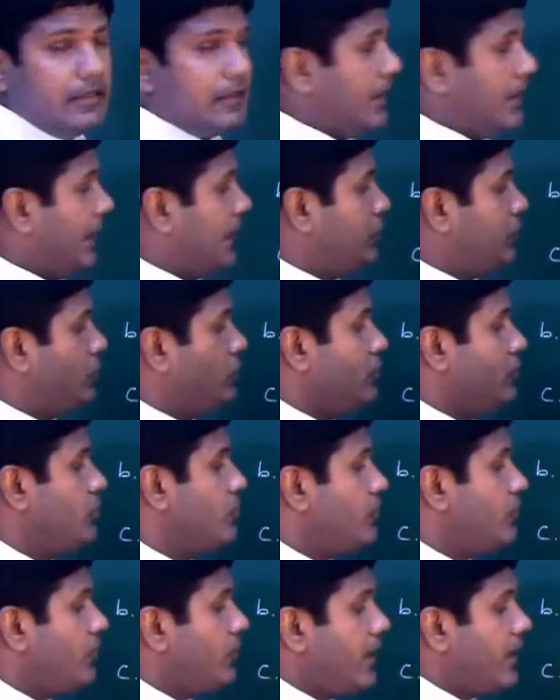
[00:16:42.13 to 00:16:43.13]
And you
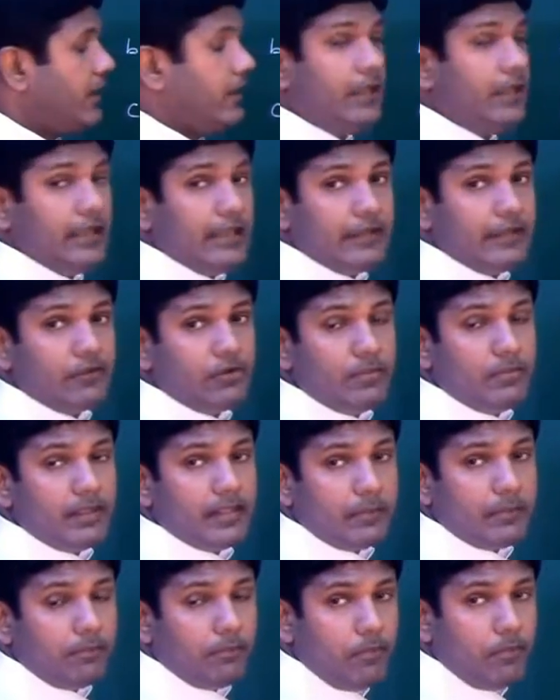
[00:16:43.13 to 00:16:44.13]
know that it could be
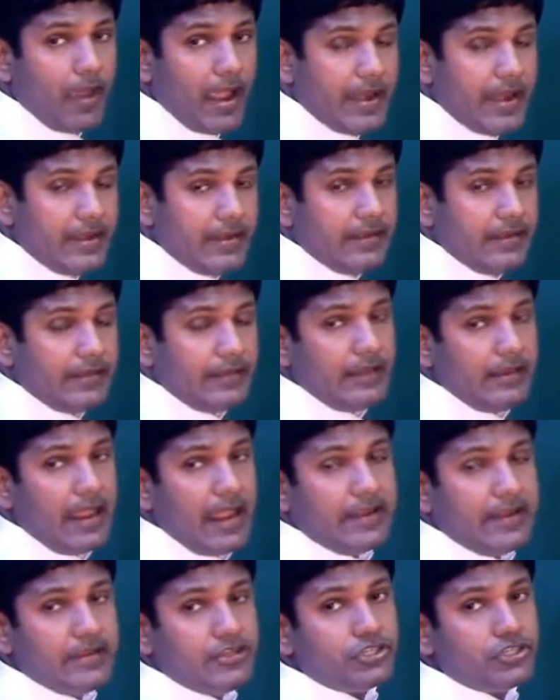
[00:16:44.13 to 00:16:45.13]
the
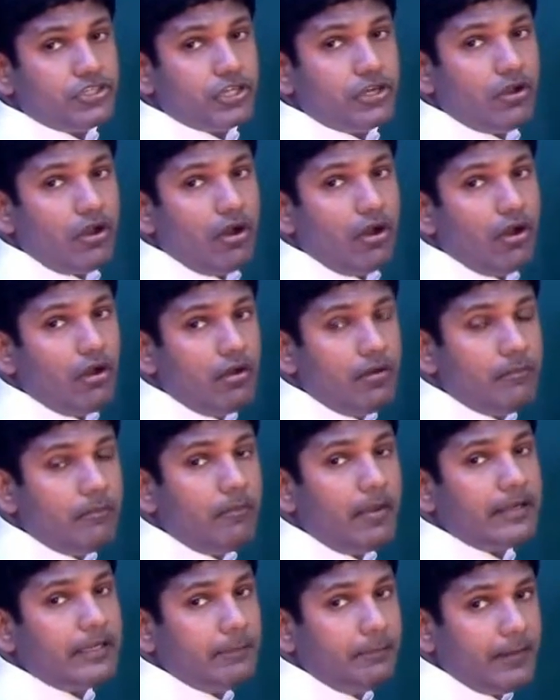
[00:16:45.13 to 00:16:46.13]
addition or
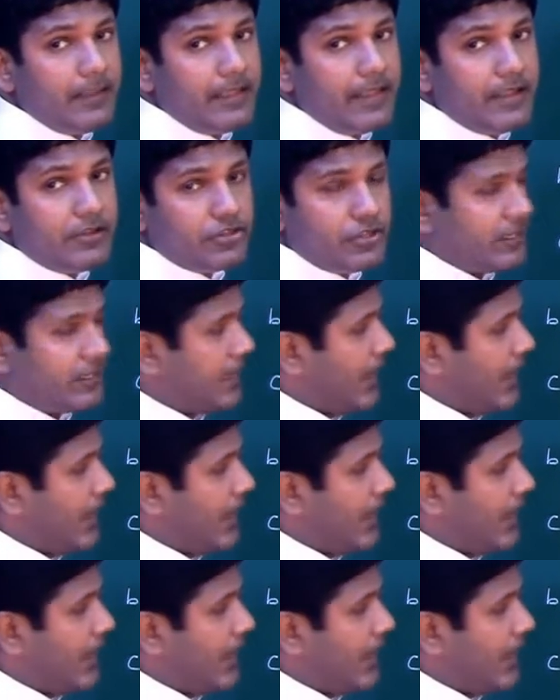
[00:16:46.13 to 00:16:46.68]
multiplication.